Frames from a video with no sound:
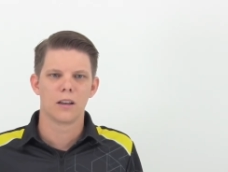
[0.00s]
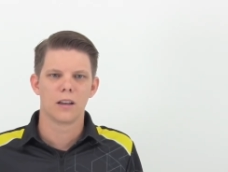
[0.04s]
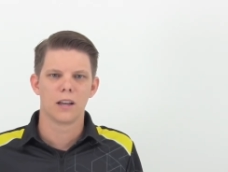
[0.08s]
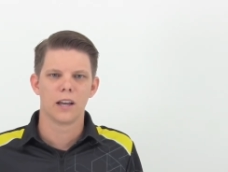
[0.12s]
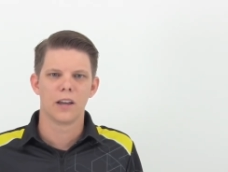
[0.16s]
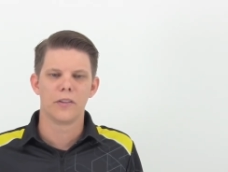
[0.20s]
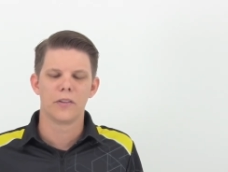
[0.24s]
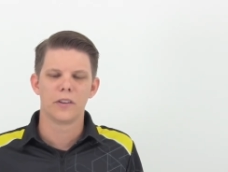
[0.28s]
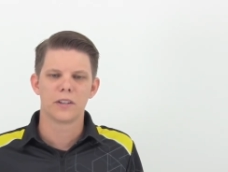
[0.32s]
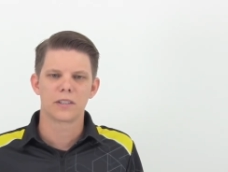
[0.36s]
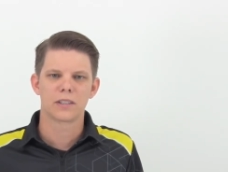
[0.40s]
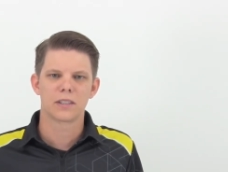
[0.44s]

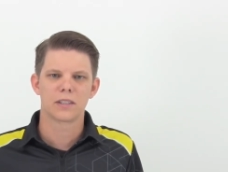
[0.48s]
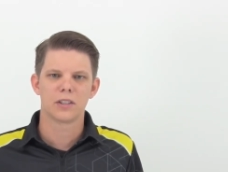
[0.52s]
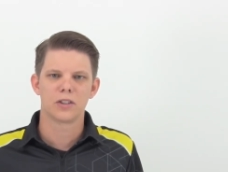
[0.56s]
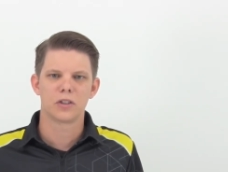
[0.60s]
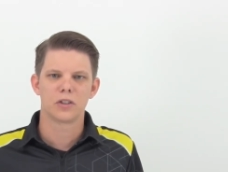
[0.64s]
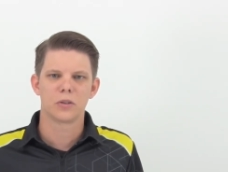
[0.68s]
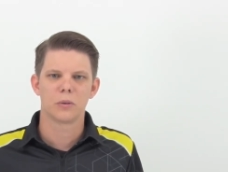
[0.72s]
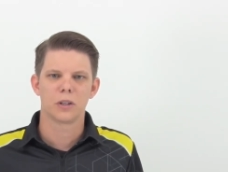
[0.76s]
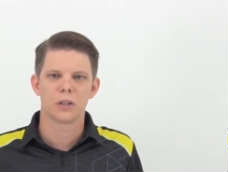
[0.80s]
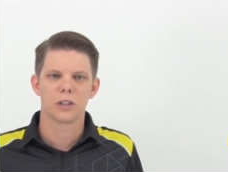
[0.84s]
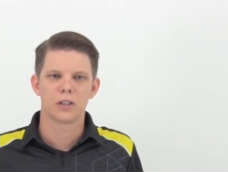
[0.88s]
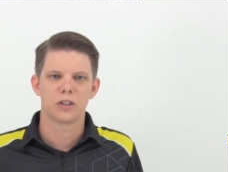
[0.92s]
In this
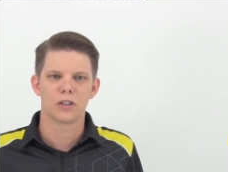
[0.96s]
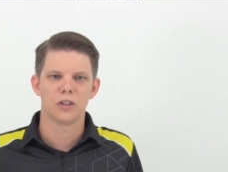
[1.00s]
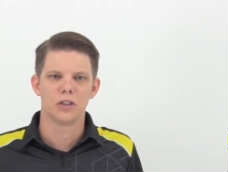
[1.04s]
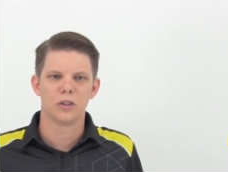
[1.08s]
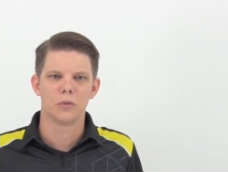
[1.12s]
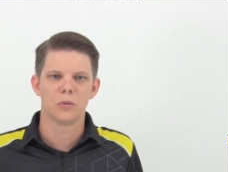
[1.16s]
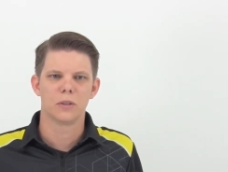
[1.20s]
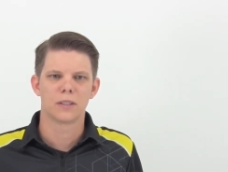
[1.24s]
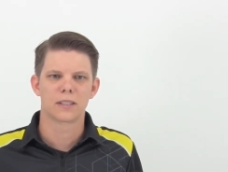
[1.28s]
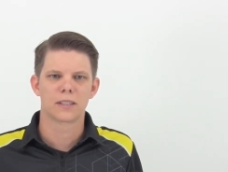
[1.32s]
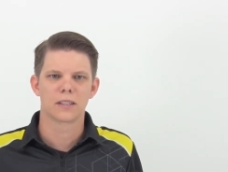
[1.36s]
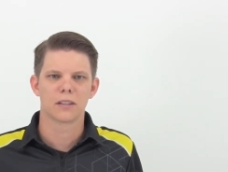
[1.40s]
situation,
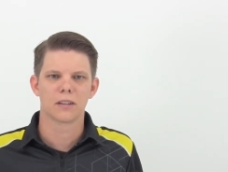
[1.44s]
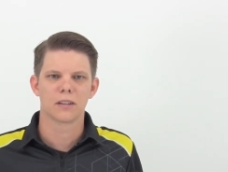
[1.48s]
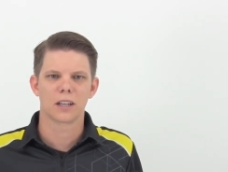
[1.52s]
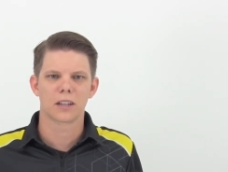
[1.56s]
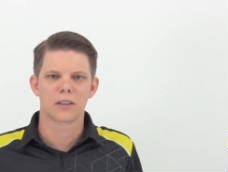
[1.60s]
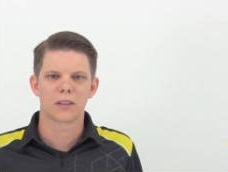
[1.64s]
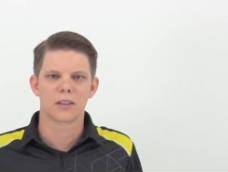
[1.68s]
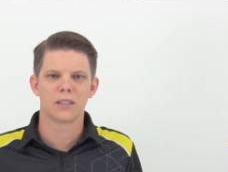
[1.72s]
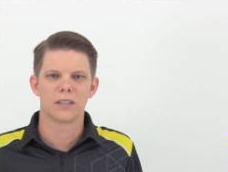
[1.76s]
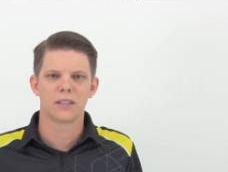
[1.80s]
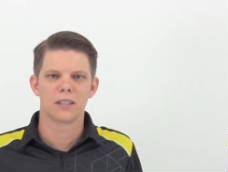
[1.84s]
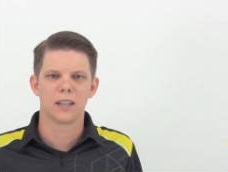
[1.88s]
you would
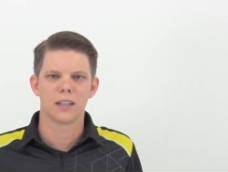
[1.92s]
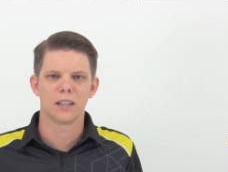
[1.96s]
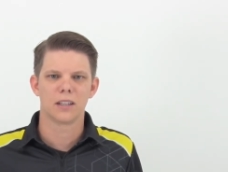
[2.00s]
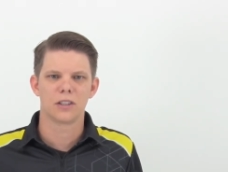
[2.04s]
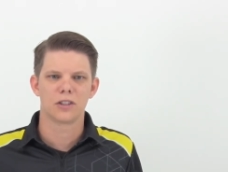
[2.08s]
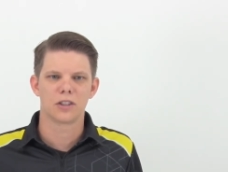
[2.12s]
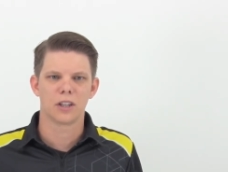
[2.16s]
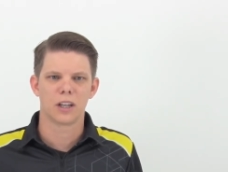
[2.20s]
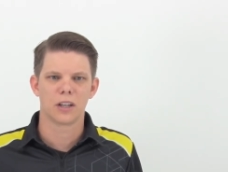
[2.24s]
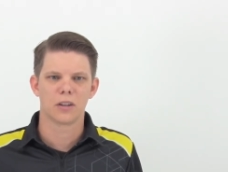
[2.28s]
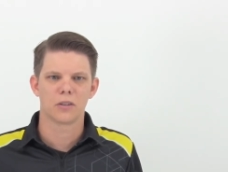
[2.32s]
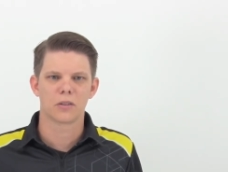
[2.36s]
select the data
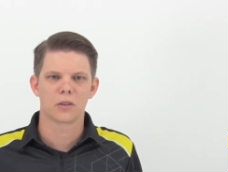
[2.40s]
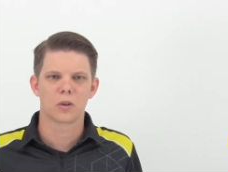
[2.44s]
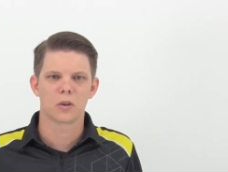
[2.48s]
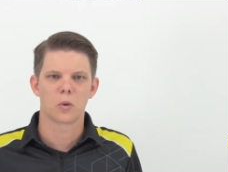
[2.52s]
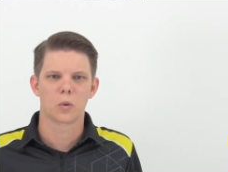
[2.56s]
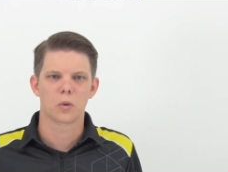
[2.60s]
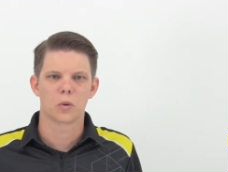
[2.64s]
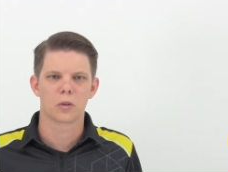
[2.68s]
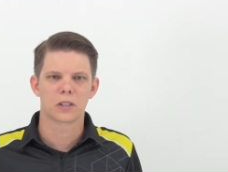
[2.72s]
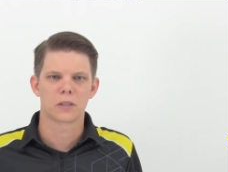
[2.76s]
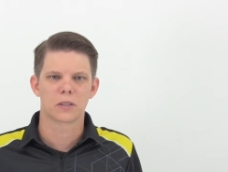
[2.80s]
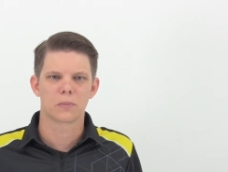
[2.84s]
channel
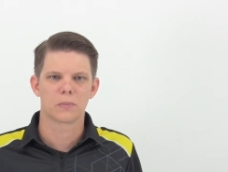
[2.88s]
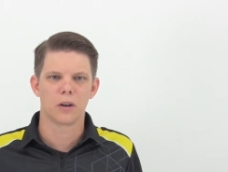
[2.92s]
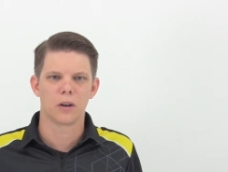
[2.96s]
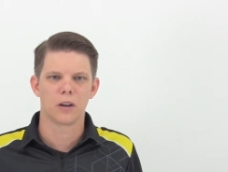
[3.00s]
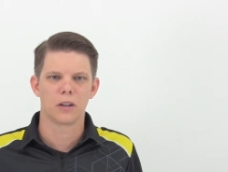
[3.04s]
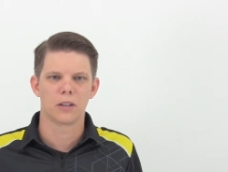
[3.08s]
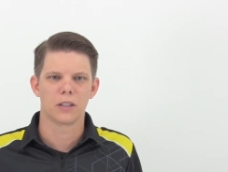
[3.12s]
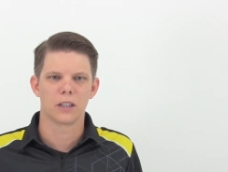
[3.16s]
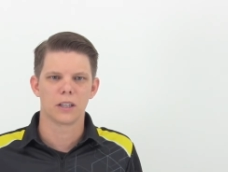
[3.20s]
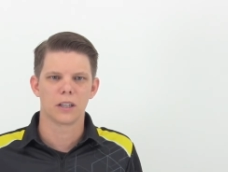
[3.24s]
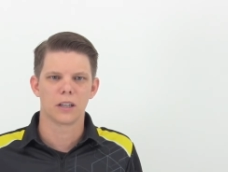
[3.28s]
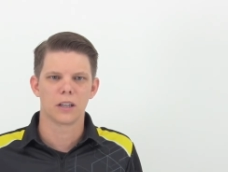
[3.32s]

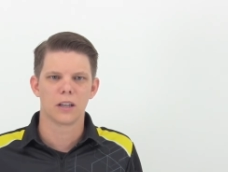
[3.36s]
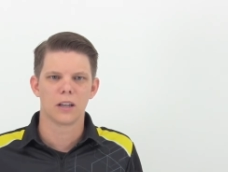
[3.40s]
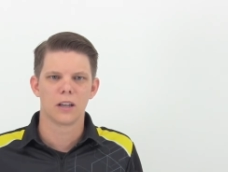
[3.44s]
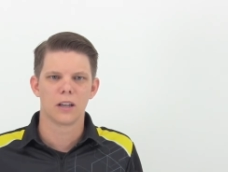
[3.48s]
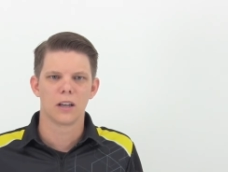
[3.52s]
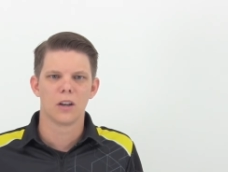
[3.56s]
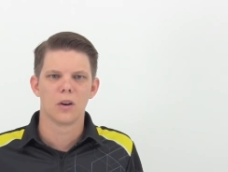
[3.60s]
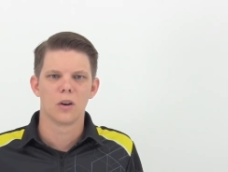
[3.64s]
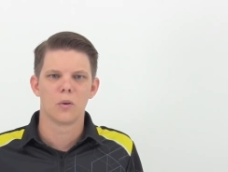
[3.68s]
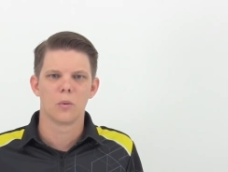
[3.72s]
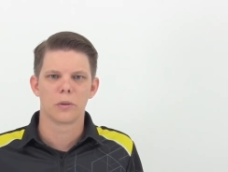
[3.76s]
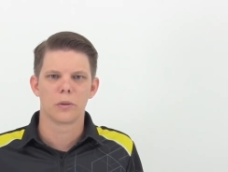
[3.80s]
corresponding
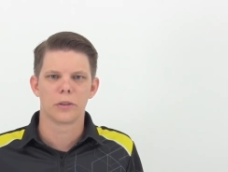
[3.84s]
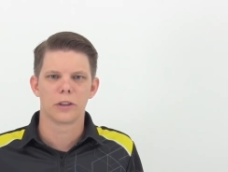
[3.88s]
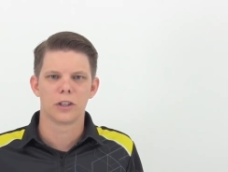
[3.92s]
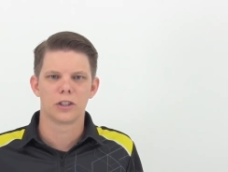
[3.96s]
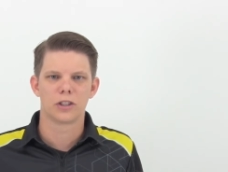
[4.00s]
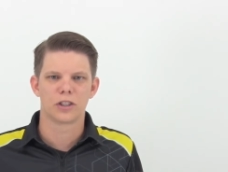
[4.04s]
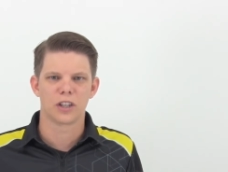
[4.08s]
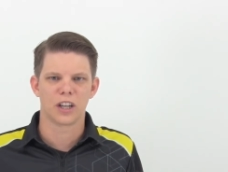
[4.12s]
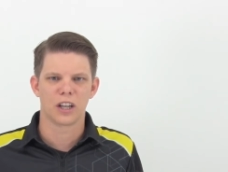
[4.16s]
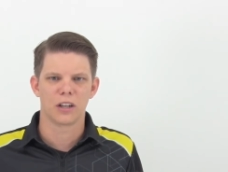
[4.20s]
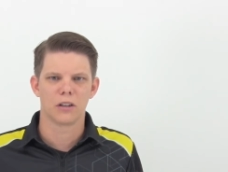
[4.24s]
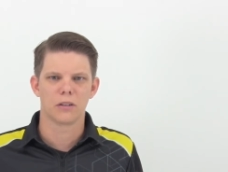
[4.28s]
with the
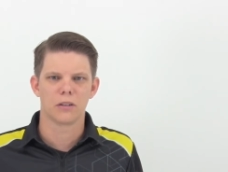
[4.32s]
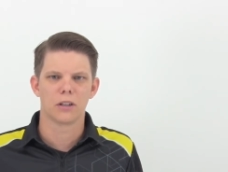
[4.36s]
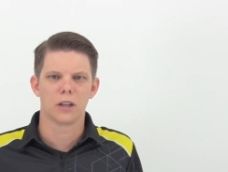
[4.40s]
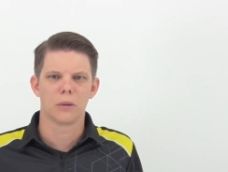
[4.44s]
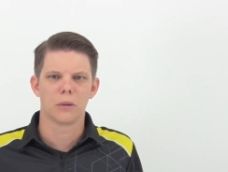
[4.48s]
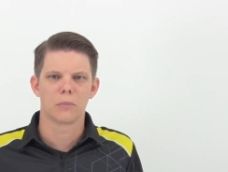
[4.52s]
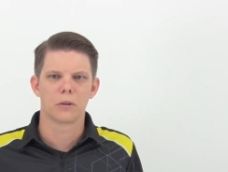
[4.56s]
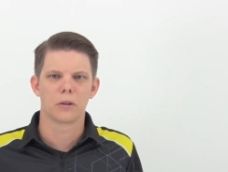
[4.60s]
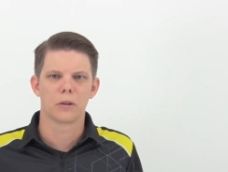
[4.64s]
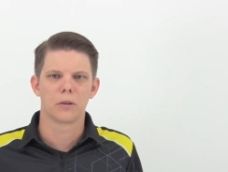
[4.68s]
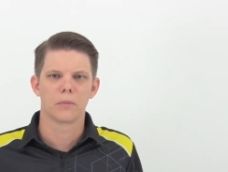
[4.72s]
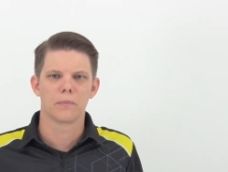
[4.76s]
channel
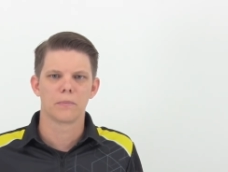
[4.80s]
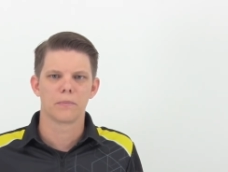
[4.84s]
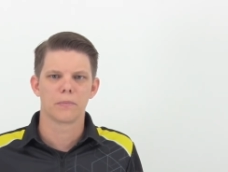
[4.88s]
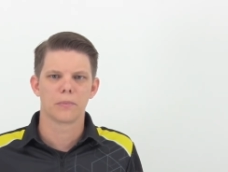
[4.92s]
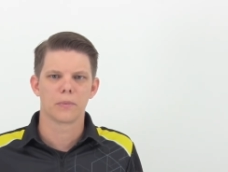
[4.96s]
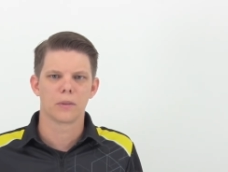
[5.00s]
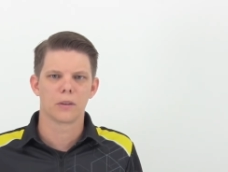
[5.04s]
number